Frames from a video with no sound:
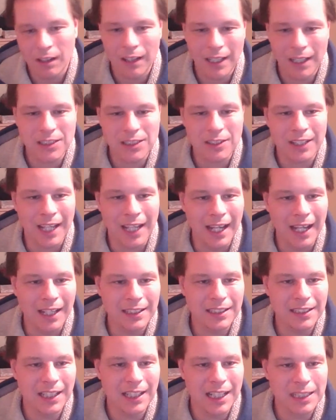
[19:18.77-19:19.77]
that's okay. I
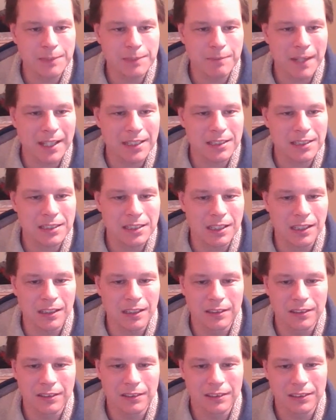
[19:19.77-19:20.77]
didn't expect to
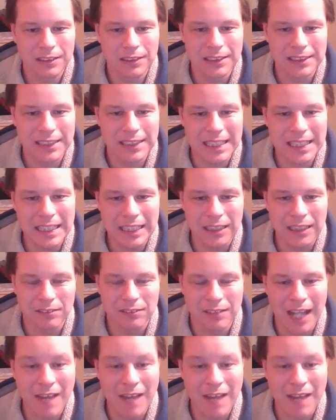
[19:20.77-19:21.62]
see